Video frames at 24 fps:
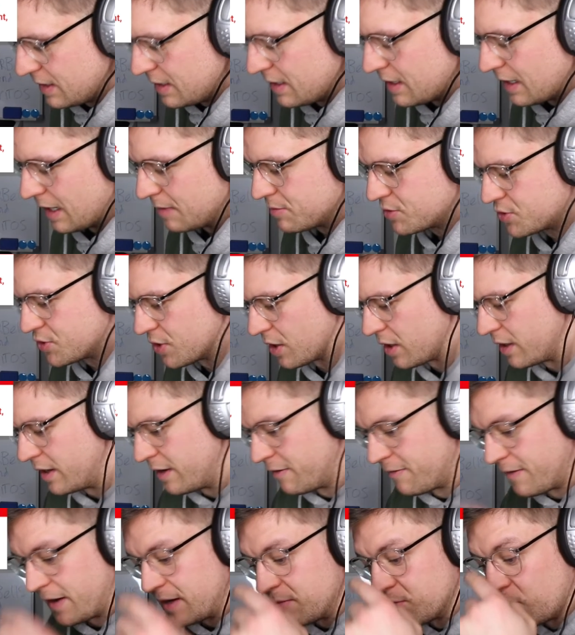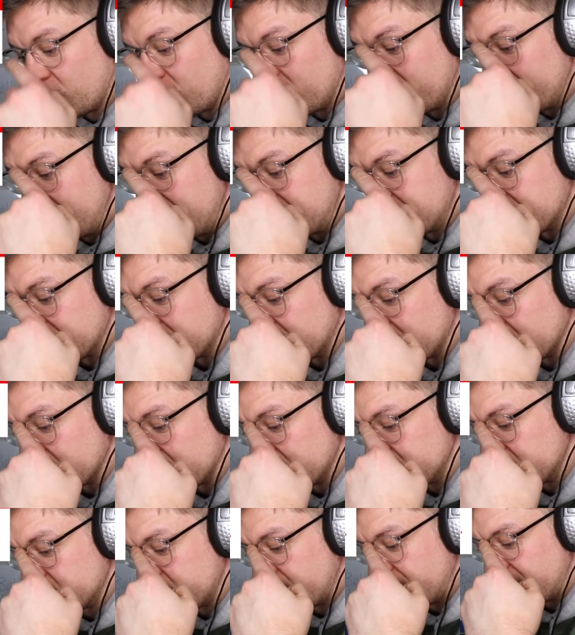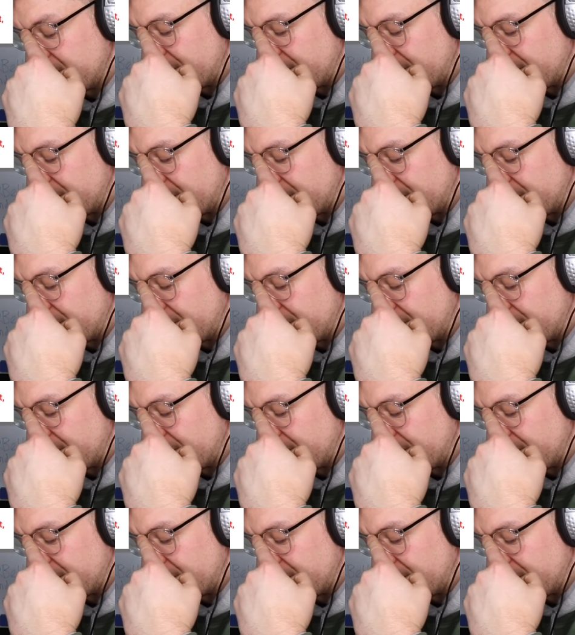I'm struggling to find motivation to lose weight.